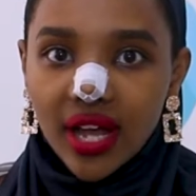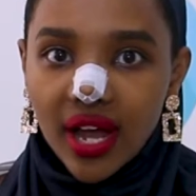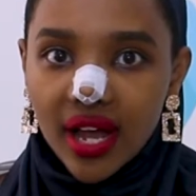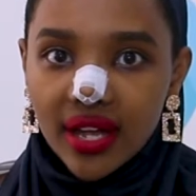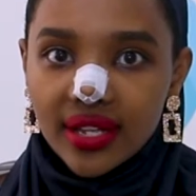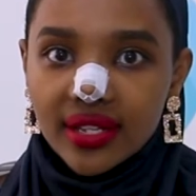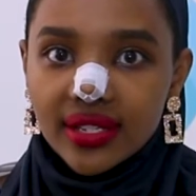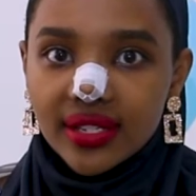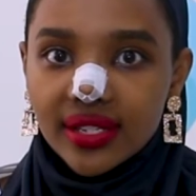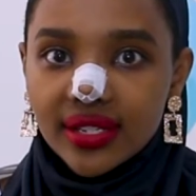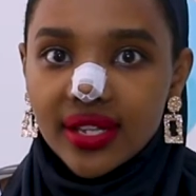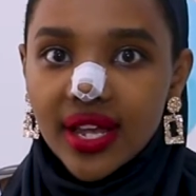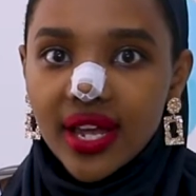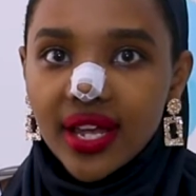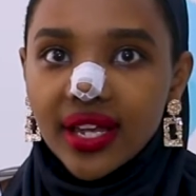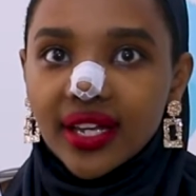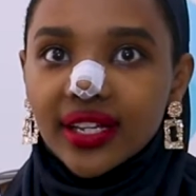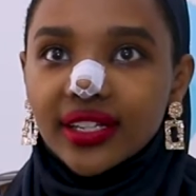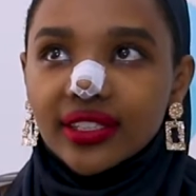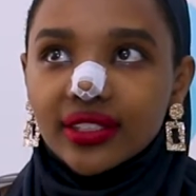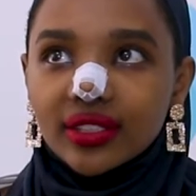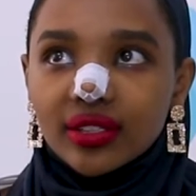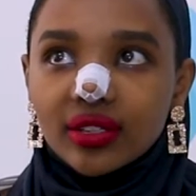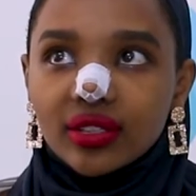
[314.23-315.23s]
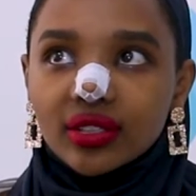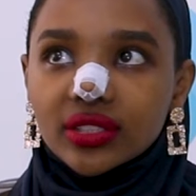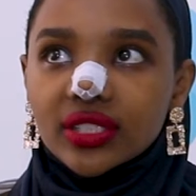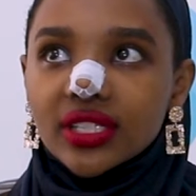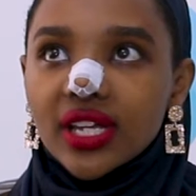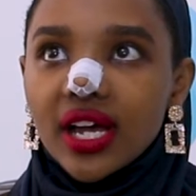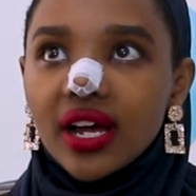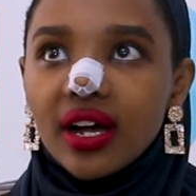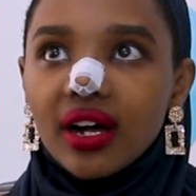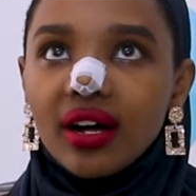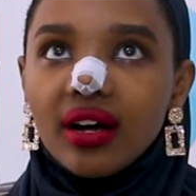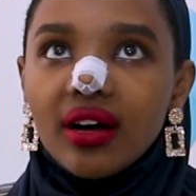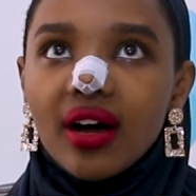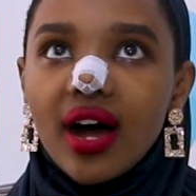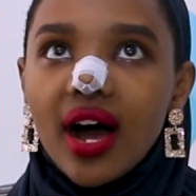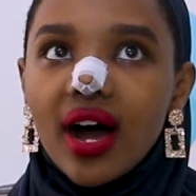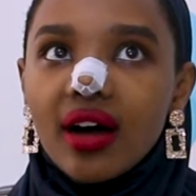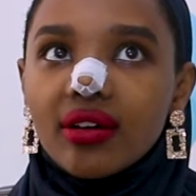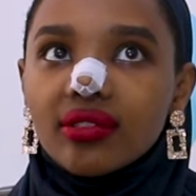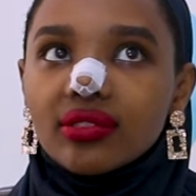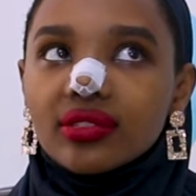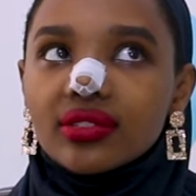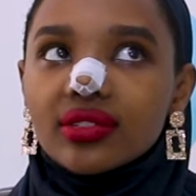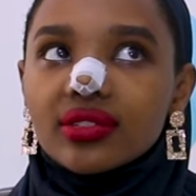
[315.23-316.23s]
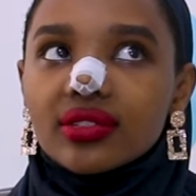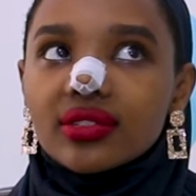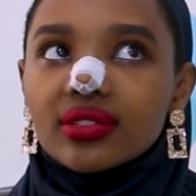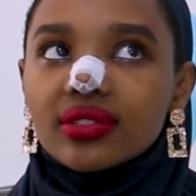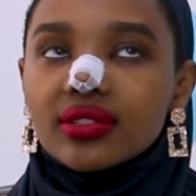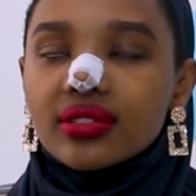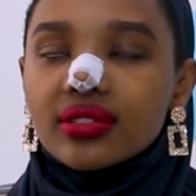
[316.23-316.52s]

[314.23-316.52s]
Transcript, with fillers: nice. In the hotel,